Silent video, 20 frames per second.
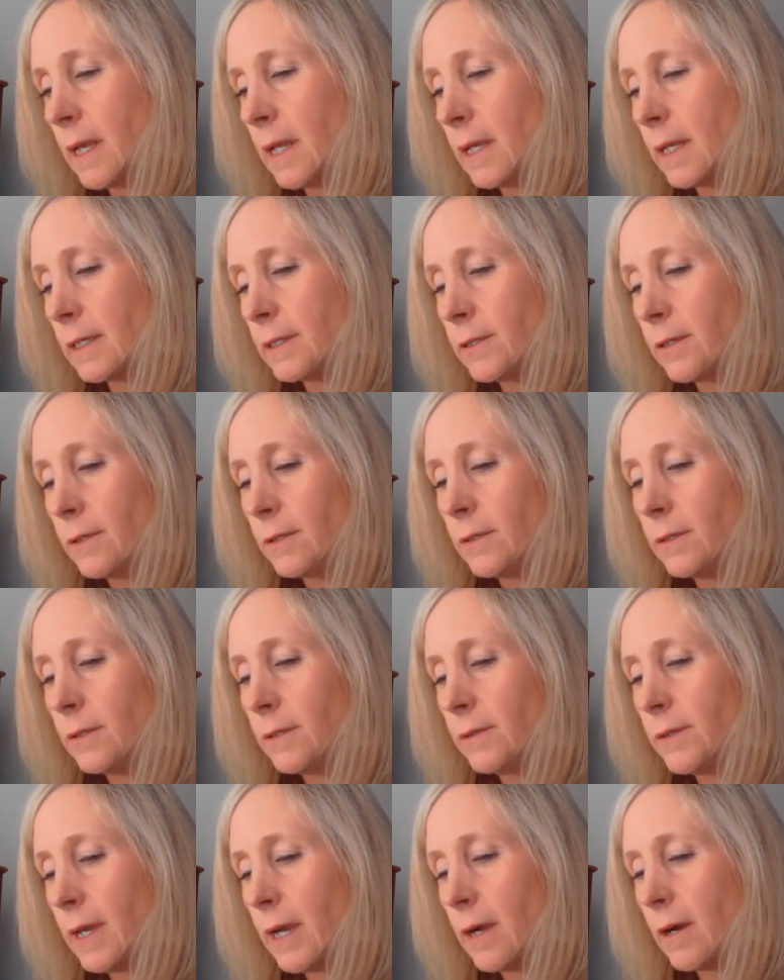and I told
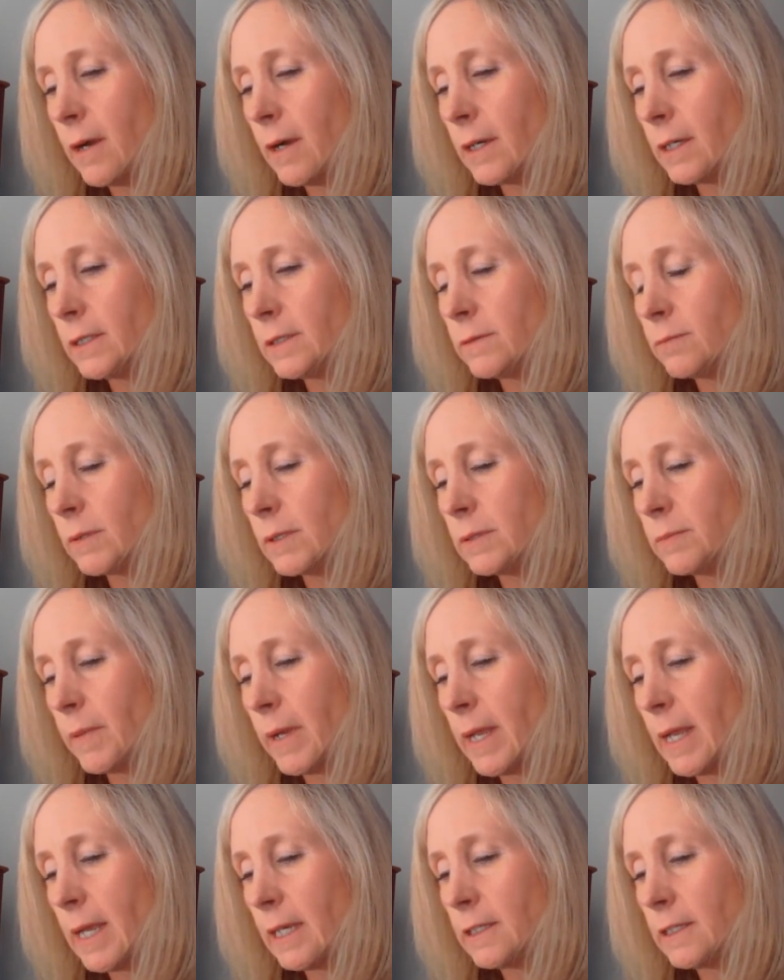her that August was
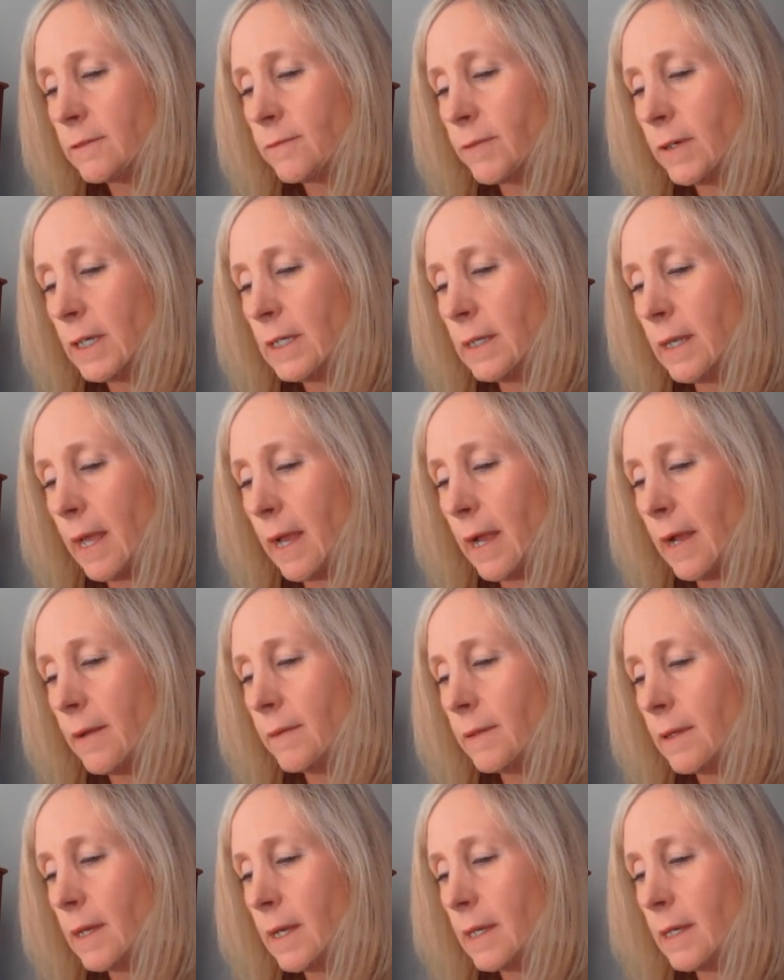my ex-friend
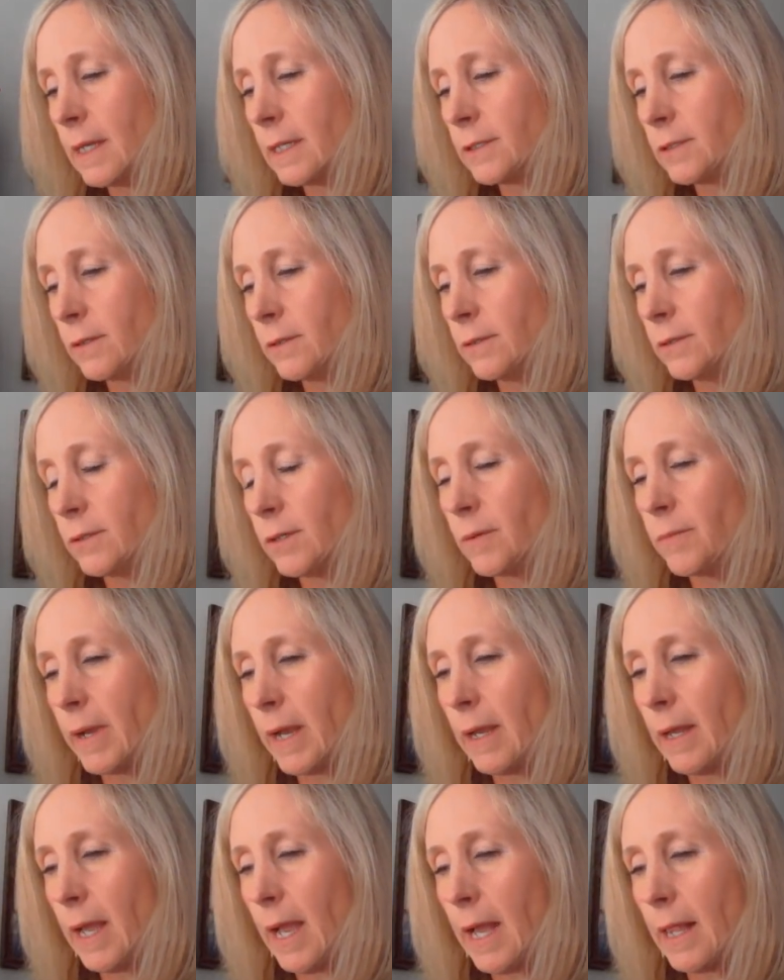now, and I told her
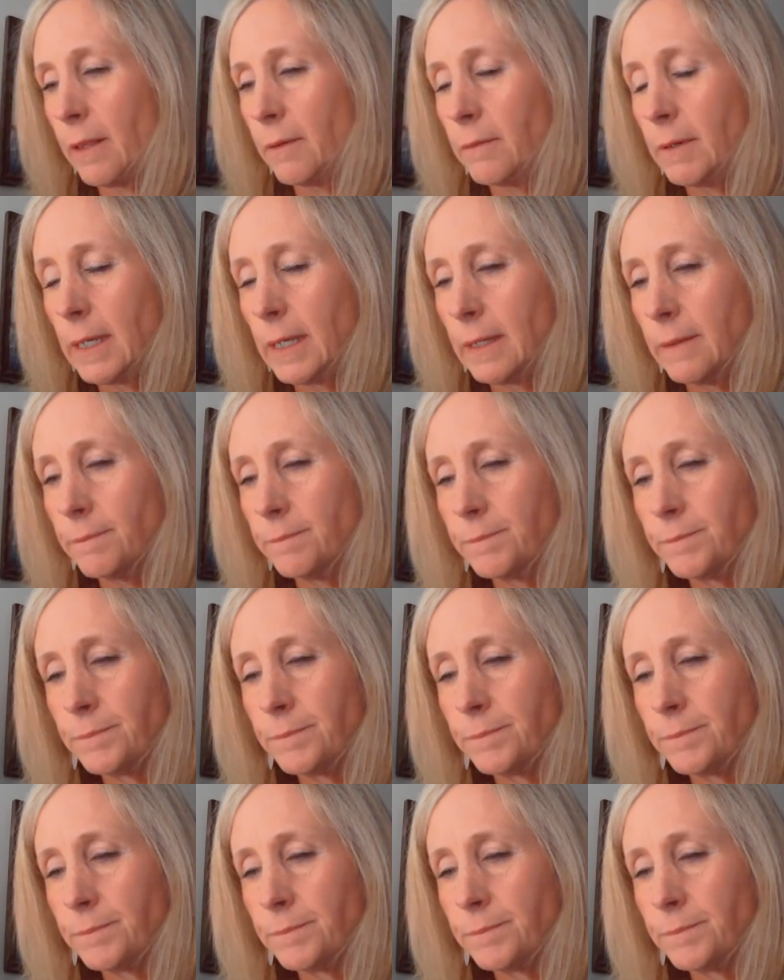about Halloween.